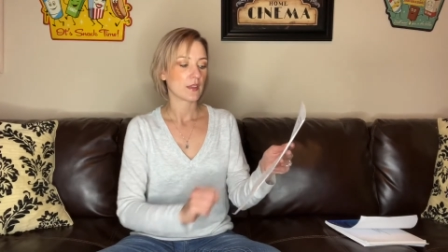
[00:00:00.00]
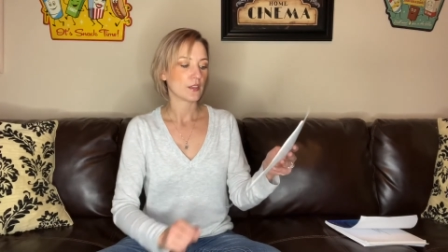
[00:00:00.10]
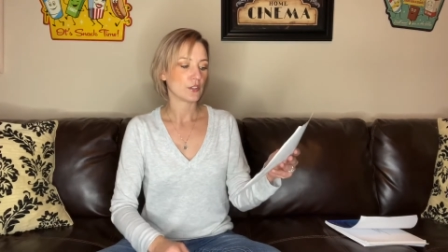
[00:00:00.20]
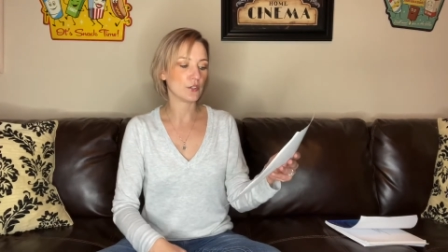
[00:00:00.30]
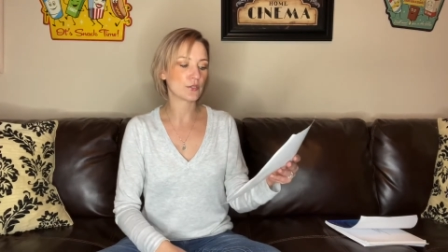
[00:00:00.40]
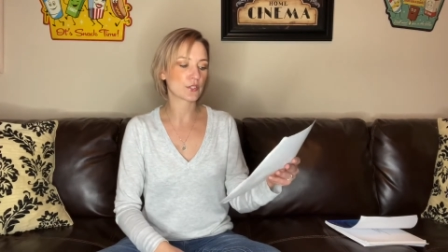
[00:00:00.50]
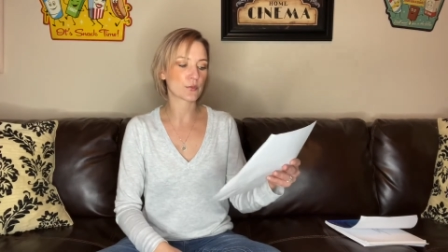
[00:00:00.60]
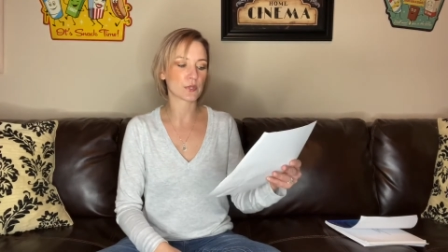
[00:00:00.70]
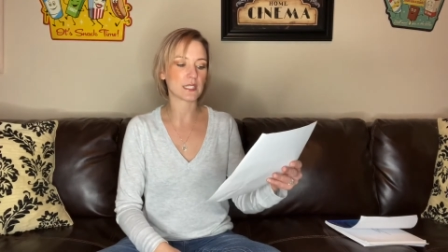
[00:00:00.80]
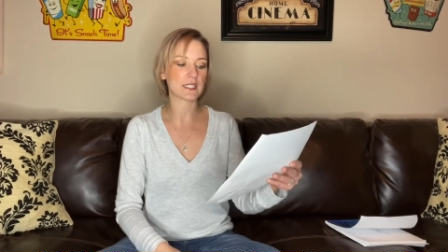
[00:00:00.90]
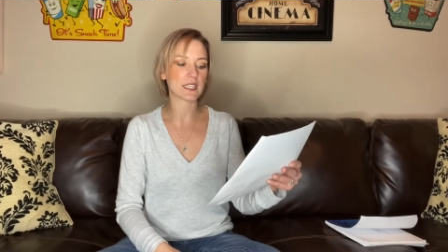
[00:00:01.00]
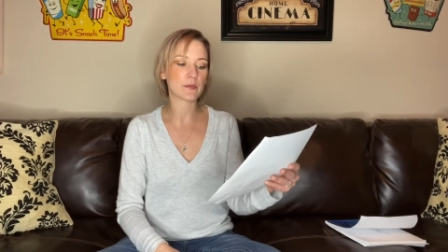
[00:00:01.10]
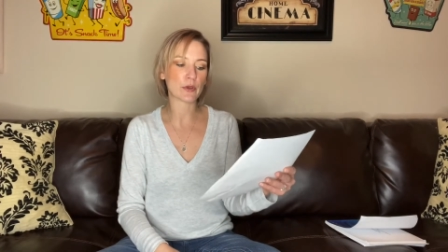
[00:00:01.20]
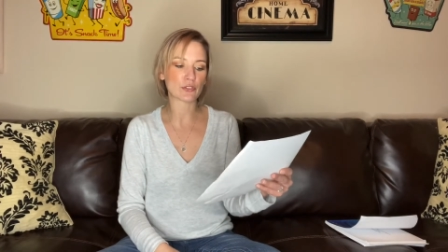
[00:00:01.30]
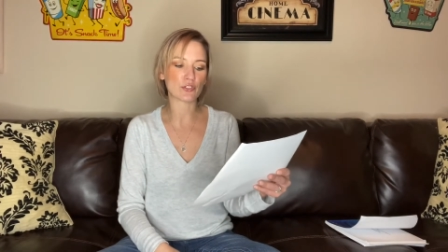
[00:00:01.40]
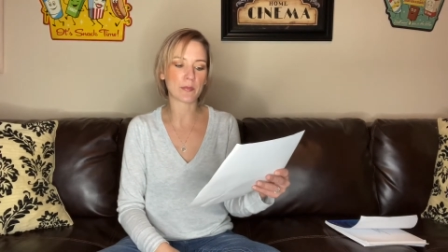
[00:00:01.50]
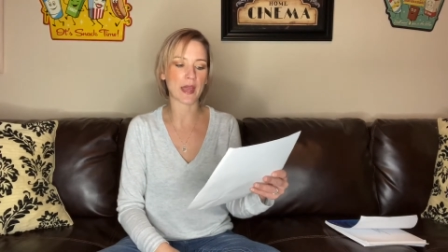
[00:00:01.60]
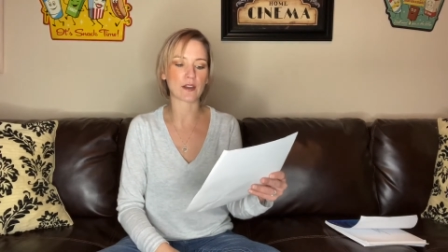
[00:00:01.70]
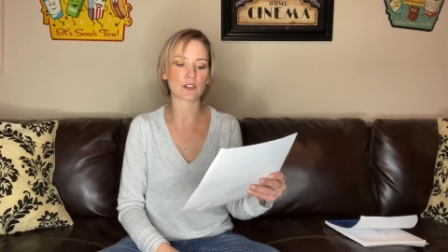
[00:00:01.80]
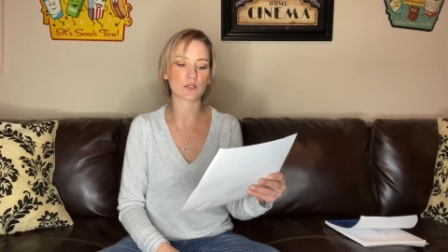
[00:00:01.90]
Use the Releasing Emotional
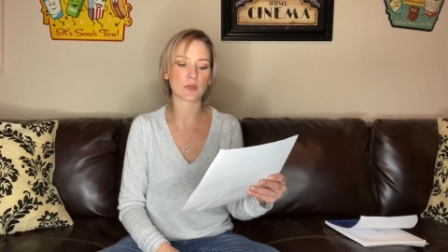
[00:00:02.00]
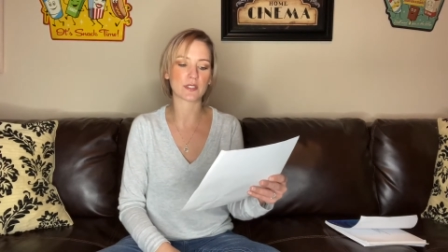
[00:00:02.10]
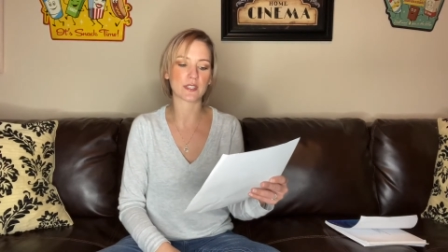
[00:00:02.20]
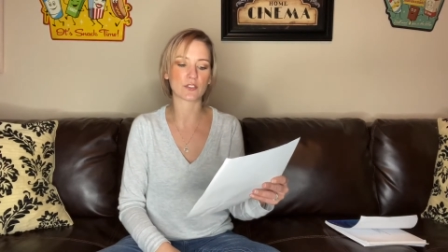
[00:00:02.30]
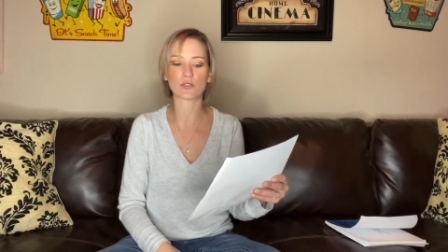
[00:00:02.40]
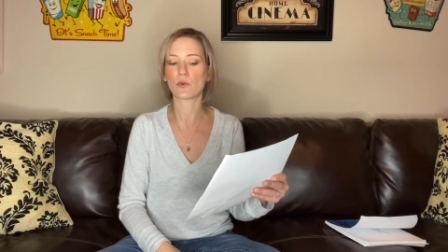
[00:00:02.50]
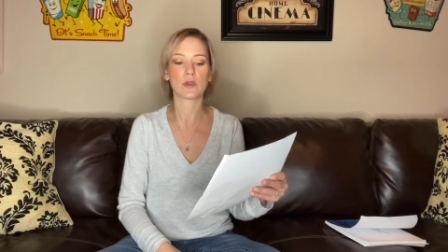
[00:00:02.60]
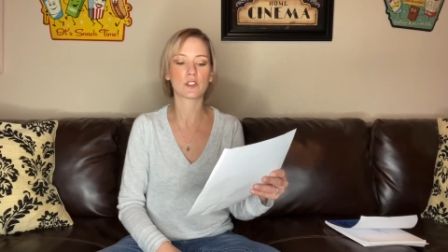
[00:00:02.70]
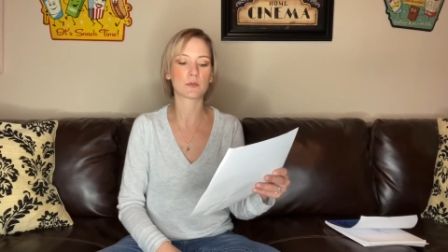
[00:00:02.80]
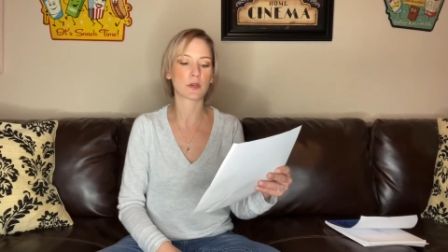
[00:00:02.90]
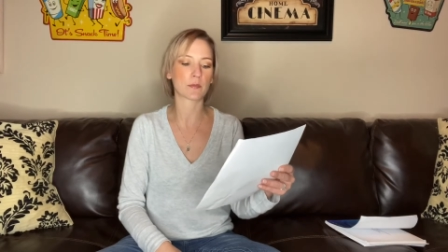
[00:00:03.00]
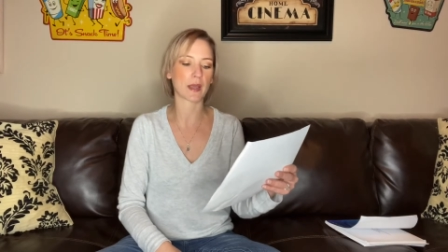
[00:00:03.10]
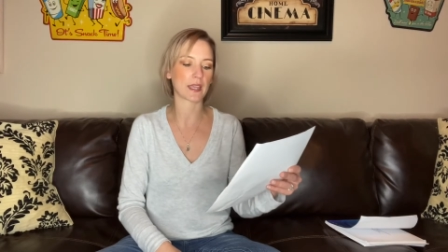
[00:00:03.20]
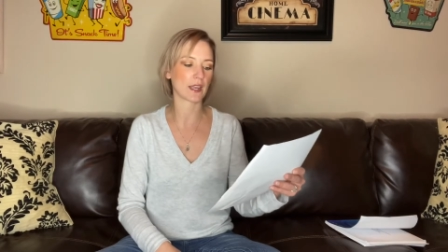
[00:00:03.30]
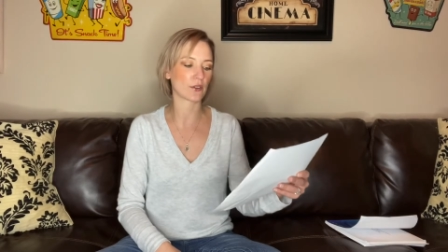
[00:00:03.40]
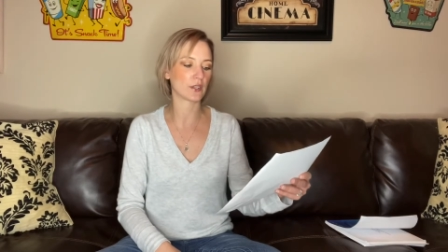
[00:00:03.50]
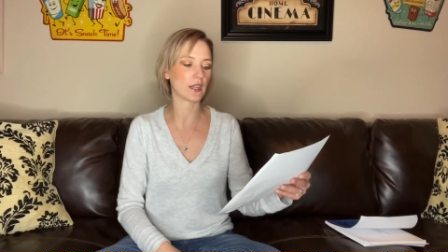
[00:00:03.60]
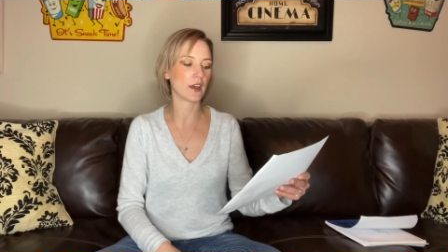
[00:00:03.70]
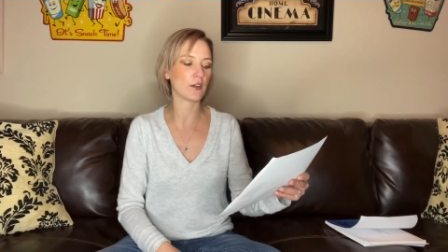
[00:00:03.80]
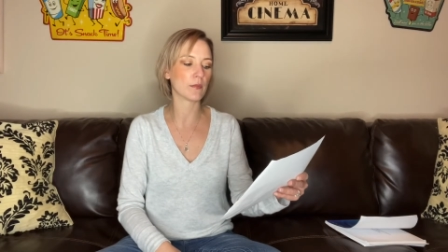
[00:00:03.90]
Patterns with Essential Oils book by
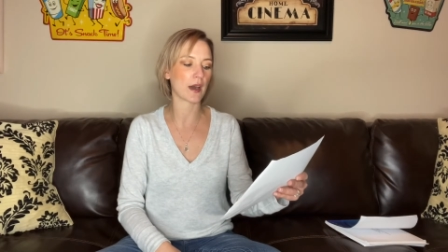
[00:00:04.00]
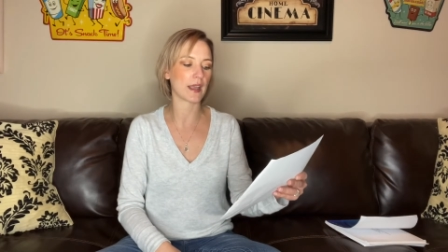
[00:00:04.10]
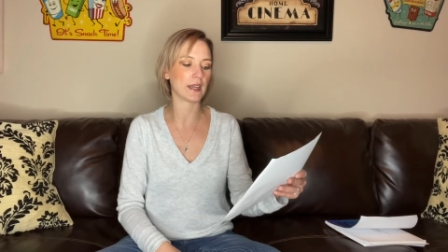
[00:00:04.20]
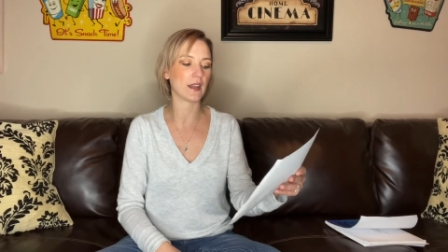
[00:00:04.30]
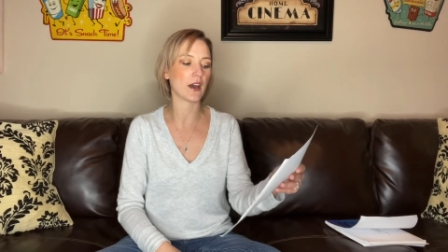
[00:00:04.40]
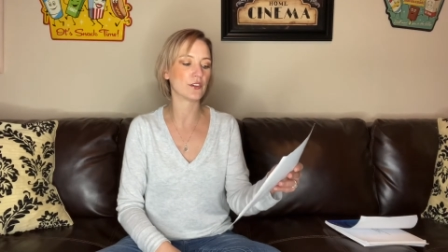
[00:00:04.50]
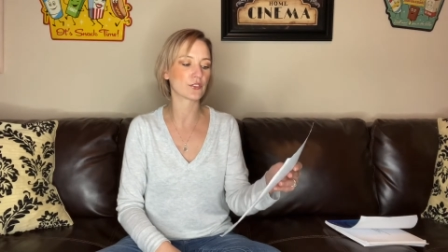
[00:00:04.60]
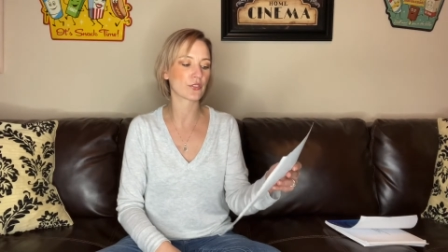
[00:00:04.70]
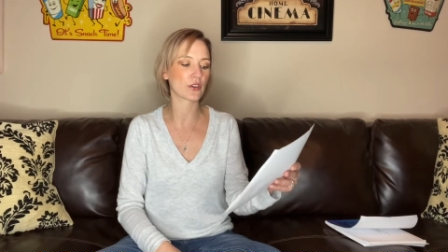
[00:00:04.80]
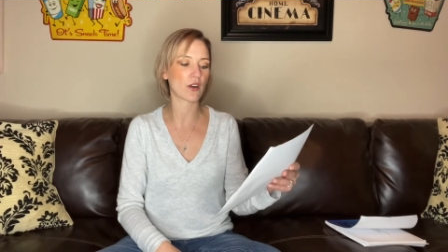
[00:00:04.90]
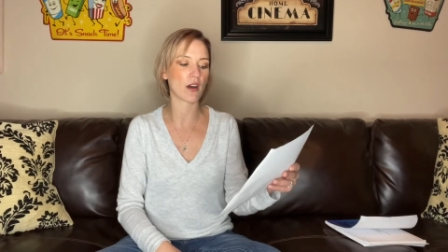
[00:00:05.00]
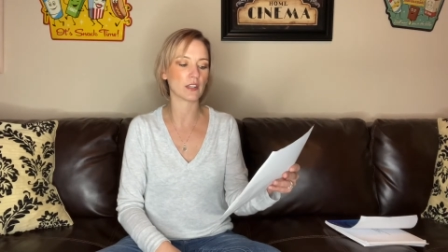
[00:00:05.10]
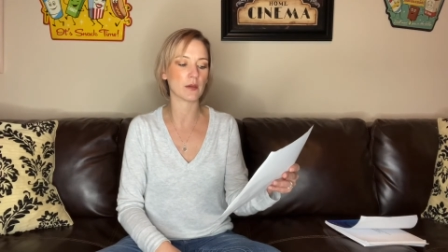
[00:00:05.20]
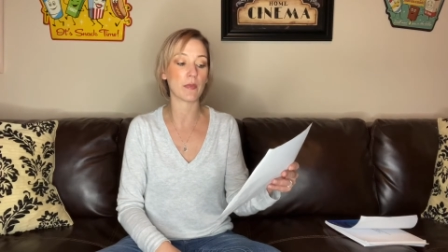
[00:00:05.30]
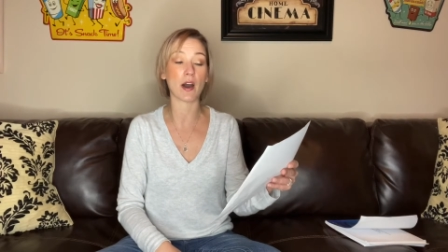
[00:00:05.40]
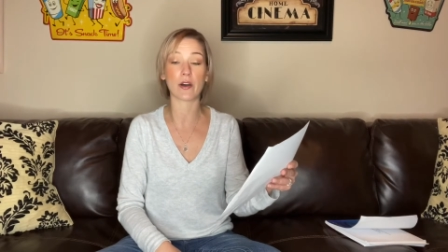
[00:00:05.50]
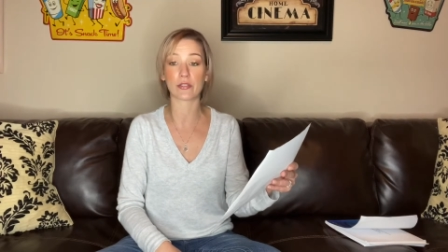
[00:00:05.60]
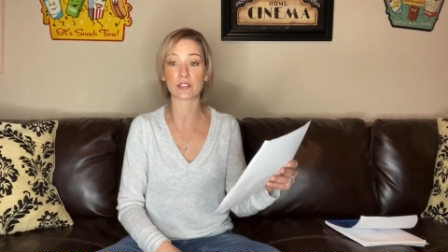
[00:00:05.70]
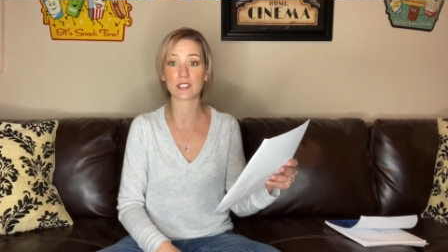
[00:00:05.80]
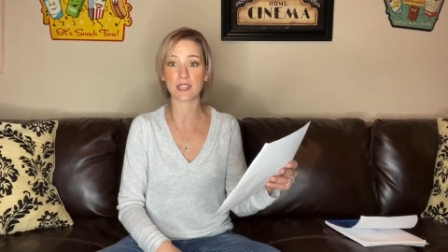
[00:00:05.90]
Carolyn L. Mein and under the column
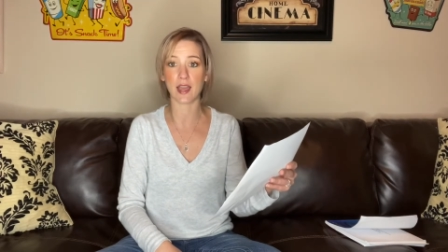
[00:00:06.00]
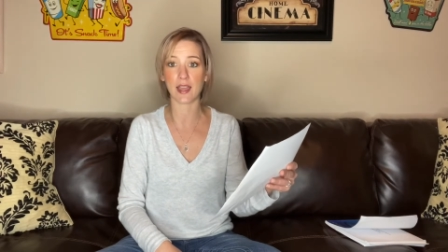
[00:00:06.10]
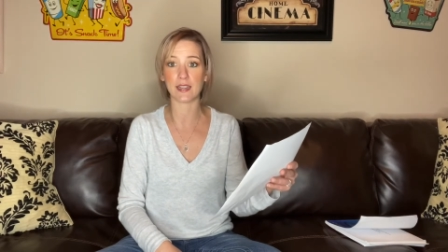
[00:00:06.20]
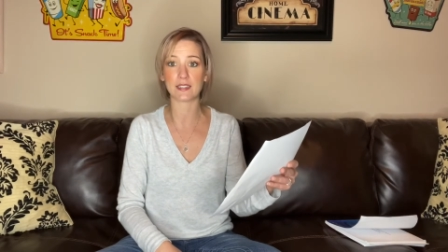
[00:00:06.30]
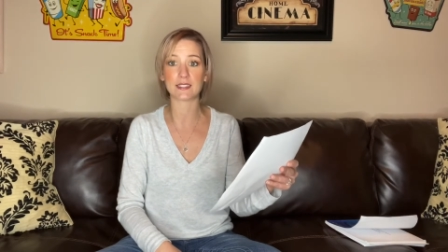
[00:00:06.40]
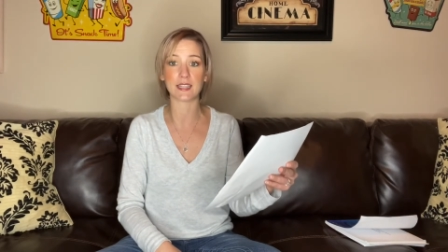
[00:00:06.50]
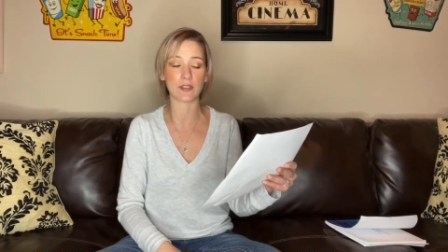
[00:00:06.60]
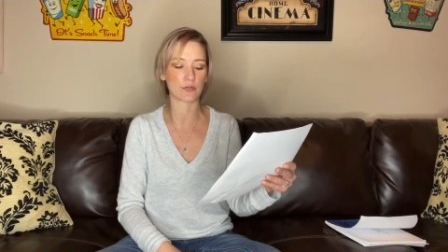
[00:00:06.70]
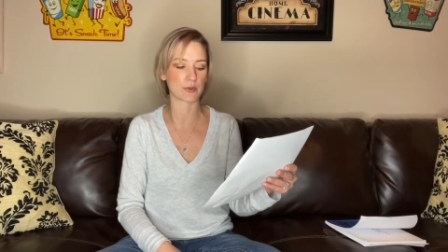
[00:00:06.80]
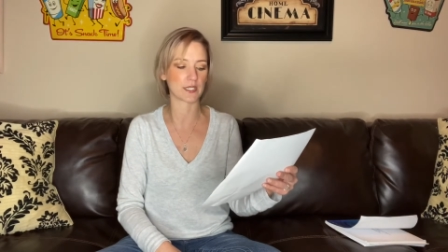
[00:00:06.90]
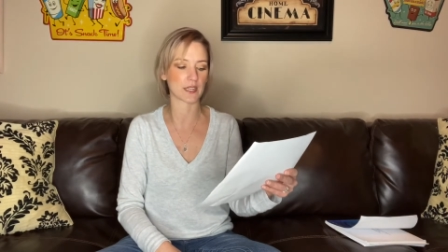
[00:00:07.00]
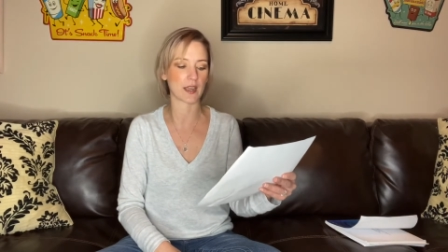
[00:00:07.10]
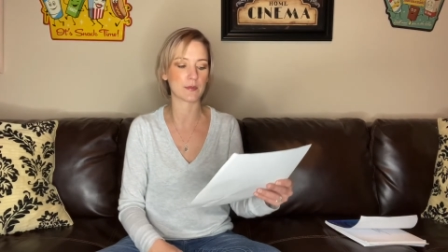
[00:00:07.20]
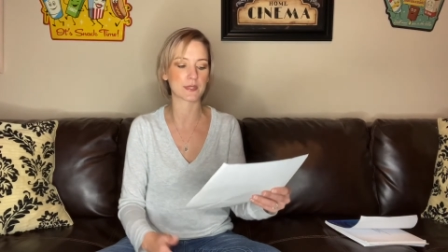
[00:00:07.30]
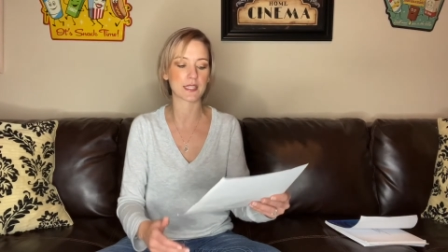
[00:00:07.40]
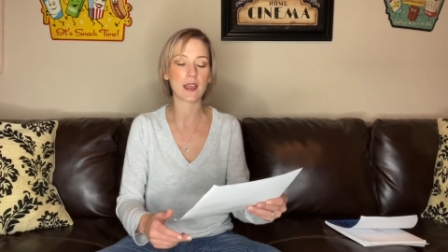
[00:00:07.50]
Other Side, say three times